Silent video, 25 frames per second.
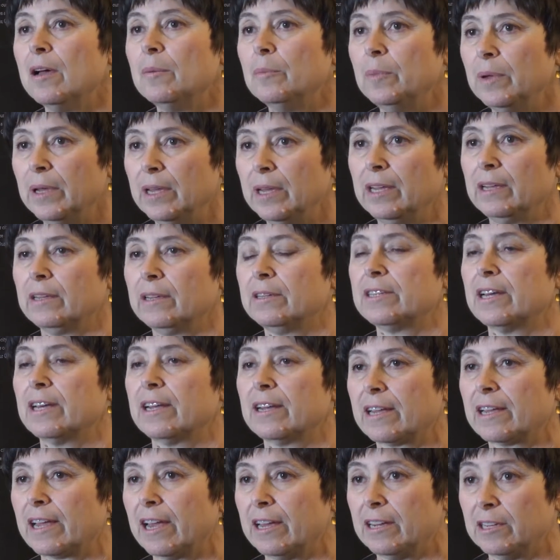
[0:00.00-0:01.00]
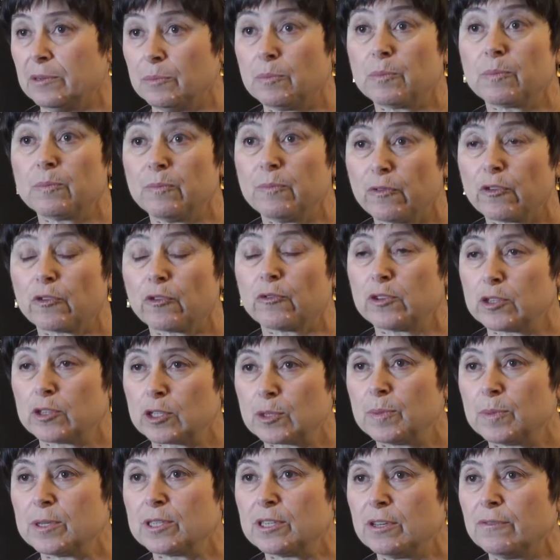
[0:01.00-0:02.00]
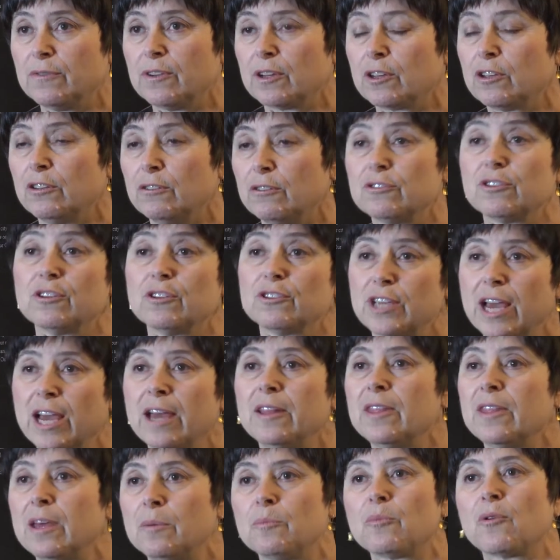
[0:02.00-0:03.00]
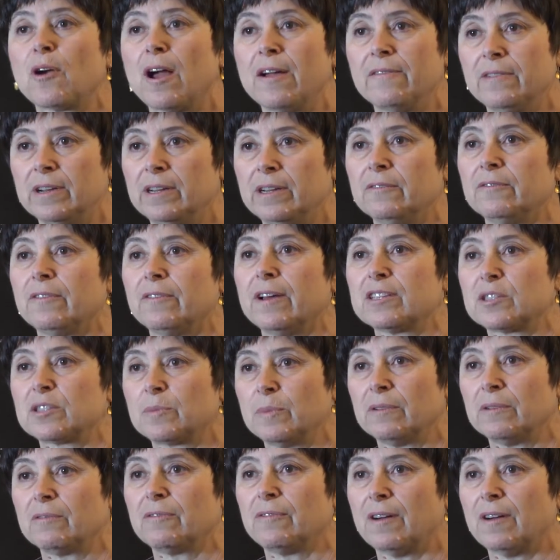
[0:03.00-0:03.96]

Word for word: being dedicated for specific uses and then private investment